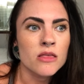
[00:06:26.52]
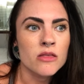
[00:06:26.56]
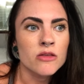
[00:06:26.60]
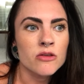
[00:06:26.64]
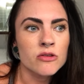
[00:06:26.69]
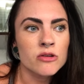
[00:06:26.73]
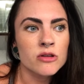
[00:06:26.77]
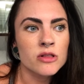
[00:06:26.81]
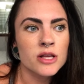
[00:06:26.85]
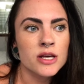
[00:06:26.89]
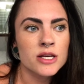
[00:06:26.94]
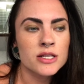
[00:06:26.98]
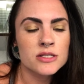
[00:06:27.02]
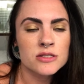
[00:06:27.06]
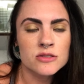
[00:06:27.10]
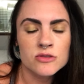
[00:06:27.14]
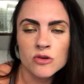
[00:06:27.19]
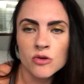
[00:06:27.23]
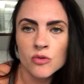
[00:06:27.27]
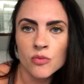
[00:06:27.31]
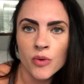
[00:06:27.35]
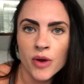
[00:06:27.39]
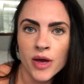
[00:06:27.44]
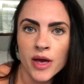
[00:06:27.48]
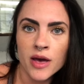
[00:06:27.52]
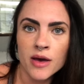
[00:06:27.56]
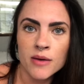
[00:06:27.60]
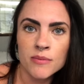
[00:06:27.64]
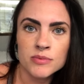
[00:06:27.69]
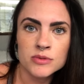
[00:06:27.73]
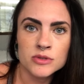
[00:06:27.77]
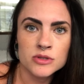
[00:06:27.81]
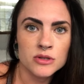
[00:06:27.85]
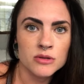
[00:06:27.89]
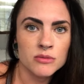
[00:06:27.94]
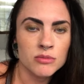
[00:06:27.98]
you're like so
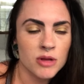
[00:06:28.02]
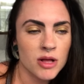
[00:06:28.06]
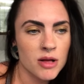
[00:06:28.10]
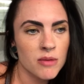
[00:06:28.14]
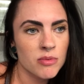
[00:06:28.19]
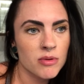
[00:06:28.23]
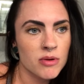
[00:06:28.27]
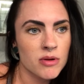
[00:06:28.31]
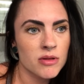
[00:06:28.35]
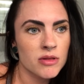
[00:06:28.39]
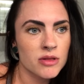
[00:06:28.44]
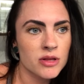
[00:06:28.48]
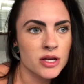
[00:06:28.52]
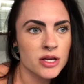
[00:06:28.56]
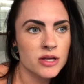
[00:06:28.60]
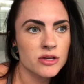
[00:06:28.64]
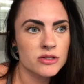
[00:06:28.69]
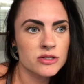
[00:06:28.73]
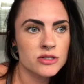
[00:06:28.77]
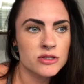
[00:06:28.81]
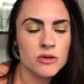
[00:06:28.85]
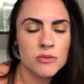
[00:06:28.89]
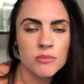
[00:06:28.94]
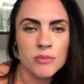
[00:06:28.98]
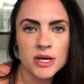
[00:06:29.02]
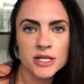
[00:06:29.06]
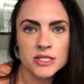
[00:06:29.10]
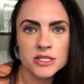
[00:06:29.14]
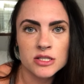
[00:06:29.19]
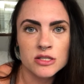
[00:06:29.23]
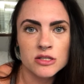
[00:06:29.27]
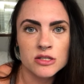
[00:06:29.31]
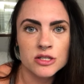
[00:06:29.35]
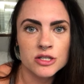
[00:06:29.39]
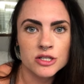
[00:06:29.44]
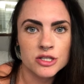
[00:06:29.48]
ripped, or blah blah, like you're so
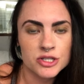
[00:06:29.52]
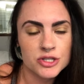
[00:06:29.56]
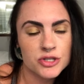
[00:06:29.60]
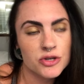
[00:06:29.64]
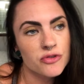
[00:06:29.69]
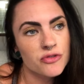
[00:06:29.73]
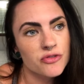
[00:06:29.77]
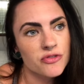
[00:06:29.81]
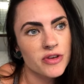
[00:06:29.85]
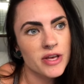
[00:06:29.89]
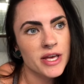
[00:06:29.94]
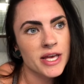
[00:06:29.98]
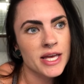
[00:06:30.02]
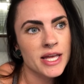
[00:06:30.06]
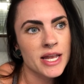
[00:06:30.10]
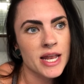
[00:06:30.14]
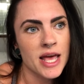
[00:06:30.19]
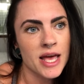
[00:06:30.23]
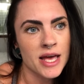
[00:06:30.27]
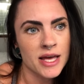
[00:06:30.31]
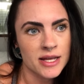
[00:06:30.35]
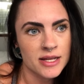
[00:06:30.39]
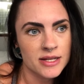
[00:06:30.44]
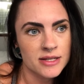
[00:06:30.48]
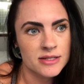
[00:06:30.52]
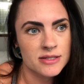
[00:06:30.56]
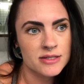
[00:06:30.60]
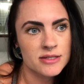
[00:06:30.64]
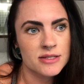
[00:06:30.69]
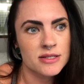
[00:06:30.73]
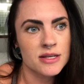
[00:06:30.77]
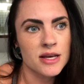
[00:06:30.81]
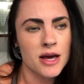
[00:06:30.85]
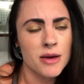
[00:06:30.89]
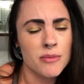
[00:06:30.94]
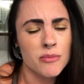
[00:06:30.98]
muscular, you're so fit.
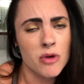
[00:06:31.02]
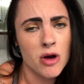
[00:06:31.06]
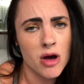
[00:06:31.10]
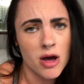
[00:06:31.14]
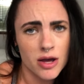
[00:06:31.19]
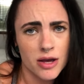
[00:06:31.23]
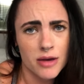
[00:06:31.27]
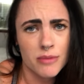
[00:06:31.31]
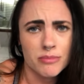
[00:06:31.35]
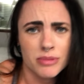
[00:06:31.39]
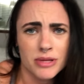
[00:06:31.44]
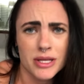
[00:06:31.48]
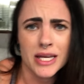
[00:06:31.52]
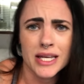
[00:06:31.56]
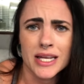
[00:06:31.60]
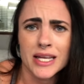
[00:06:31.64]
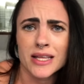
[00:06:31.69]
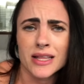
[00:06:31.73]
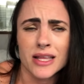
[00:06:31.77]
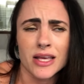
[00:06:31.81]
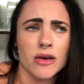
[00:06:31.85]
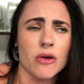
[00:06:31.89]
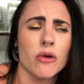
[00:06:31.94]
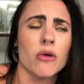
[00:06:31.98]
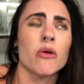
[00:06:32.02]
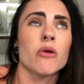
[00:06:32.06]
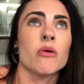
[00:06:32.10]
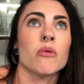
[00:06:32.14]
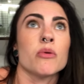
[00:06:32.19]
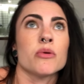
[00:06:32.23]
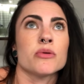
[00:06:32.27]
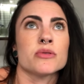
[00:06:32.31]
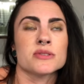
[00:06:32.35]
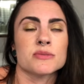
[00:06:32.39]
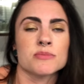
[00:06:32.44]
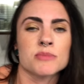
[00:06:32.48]
And I'm not complaining, like, oh,
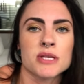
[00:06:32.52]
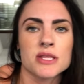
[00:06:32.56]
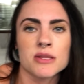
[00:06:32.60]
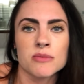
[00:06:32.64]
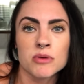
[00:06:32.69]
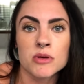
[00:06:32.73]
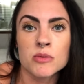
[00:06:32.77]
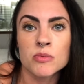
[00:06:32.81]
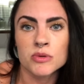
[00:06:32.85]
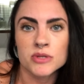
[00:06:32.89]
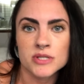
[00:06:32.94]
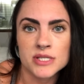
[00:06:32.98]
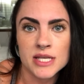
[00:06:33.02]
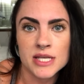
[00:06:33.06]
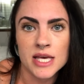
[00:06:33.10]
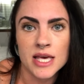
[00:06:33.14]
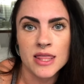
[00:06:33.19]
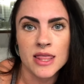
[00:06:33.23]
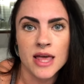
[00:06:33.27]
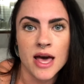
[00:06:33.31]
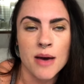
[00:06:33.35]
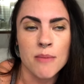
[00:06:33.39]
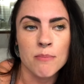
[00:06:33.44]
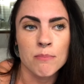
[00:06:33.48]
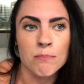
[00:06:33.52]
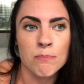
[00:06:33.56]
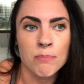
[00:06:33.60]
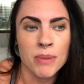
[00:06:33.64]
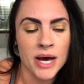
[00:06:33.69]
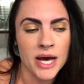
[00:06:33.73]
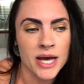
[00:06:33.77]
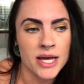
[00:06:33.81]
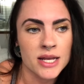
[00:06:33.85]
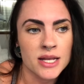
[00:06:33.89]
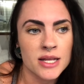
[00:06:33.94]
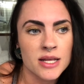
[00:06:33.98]
woe is me that people say that.
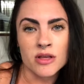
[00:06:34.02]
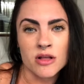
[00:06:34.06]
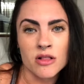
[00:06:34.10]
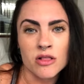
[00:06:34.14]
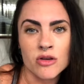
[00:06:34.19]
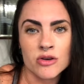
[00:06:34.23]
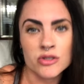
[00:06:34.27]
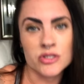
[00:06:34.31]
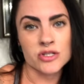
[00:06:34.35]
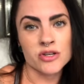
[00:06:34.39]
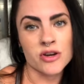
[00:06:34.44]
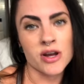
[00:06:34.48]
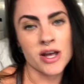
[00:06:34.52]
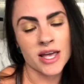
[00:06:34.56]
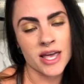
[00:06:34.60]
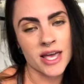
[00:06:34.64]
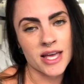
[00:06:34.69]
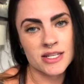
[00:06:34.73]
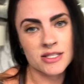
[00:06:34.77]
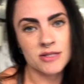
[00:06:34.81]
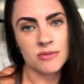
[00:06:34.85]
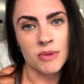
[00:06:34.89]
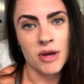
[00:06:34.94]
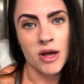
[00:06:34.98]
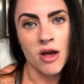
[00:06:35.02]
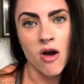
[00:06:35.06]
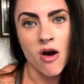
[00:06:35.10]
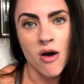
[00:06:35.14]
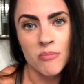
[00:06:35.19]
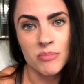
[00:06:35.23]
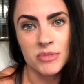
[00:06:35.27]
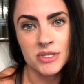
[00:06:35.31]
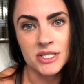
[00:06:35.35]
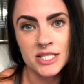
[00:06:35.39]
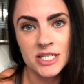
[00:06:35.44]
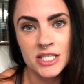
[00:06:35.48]
But the closer I get to my
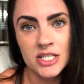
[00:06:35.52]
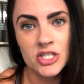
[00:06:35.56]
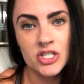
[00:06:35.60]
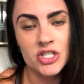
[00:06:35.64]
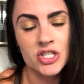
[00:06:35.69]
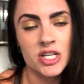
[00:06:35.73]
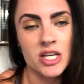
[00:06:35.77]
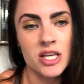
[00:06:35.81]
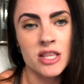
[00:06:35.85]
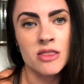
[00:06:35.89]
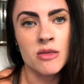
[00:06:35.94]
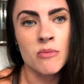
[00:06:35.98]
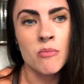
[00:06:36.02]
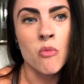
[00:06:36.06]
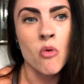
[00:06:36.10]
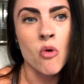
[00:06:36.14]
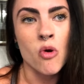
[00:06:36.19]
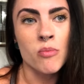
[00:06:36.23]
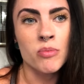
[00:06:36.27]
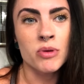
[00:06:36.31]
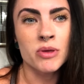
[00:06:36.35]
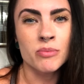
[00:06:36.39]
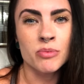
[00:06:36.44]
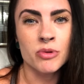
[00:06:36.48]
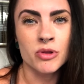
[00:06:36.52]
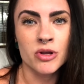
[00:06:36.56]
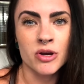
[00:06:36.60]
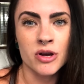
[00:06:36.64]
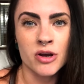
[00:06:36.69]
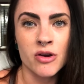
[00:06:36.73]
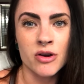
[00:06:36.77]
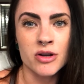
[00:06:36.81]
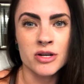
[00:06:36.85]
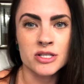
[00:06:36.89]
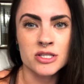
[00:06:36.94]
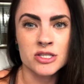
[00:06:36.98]
competition, the more people
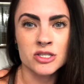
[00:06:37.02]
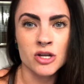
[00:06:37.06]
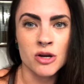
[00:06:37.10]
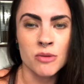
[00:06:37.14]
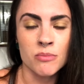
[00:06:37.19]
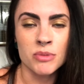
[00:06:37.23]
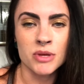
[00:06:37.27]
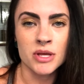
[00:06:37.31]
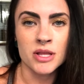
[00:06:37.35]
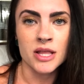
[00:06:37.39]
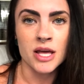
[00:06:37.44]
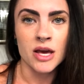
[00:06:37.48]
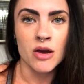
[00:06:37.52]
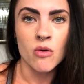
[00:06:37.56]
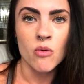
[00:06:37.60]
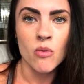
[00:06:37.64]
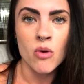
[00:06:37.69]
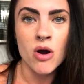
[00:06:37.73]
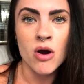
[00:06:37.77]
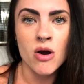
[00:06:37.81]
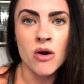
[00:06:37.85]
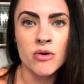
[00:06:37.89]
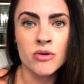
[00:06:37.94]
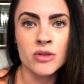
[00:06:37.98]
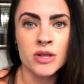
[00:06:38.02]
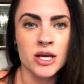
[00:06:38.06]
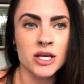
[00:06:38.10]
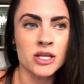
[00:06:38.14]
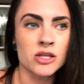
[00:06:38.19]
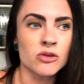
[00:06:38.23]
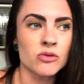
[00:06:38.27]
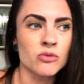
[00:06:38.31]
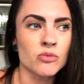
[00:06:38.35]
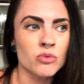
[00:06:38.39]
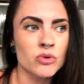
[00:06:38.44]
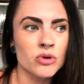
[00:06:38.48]
are going to start being like, whoa,
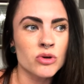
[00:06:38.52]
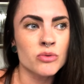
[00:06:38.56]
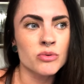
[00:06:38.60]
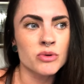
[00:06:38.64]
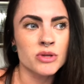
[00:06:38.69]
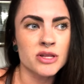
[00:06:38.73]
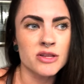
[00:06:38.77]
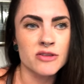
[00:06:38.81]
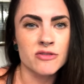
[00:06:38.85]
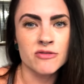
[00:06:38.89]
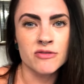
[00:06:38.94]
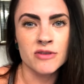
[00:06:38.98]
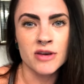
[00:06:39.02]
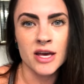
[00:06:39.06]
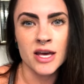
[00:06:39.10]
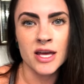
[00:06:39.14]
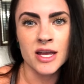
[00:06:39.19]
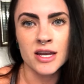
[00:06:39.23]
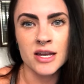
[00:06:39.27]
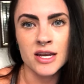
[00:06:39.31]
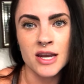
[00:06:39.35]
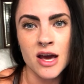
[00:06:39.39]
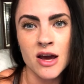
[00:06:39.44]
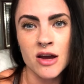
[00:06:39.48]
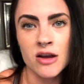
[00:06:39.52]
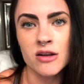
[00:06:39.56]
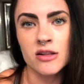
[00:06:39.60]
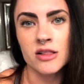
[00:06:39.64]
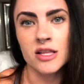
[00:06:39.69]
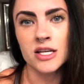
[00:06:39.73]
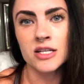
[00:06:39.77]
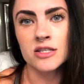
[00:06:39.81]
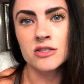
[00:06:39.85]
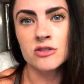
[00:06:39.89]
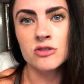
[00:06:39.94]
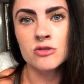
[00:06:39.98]
like you were really fit, now you're
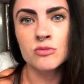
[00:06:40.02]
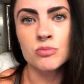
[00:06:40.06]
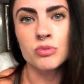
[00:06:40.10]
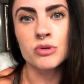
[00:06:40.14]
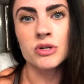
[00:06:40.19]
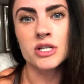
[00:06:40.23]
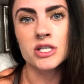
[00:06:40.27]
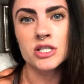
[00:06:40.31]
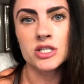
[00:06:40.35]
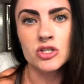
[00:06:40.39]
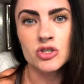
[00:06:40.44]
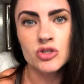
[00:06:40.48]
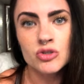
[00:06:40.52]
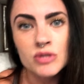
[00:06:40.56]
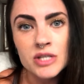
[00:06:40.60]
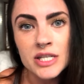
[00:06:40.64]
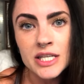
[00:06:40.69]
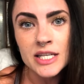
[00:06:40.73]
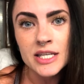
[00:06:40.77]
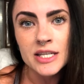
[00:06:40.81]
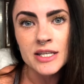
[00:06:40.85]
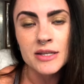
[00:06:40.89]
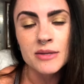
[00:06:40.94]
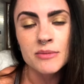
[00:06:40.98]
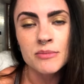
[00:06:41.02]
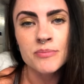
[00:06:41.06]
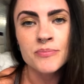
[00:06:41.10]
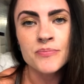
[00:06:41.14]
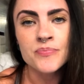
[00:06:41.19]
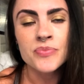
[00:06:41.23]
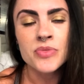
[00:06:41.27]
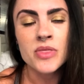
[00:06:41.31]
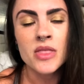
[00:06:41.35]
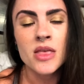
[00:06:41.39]
like super extreme,